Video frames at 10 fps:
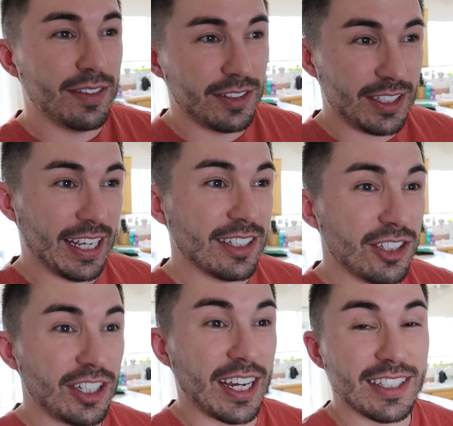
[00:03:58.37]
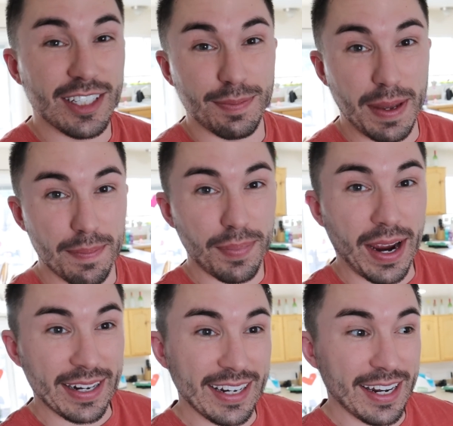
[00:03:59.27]
since Jess has been
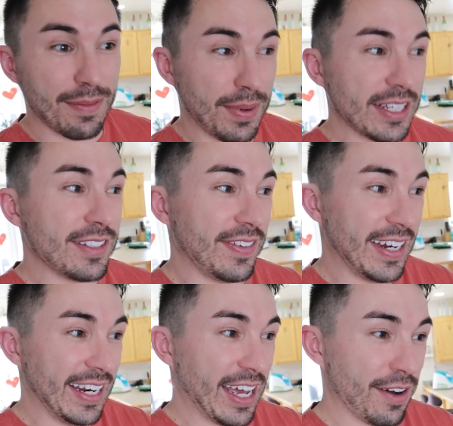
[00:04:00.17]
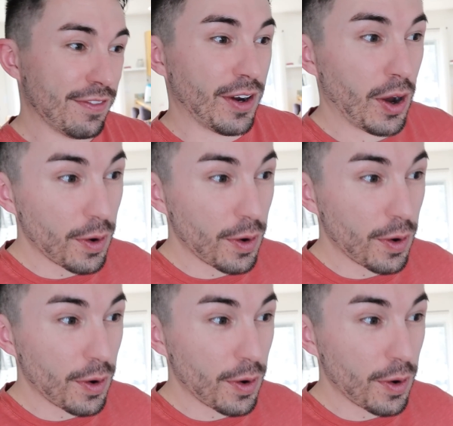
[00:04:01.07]
pregnant and breastfeeding now for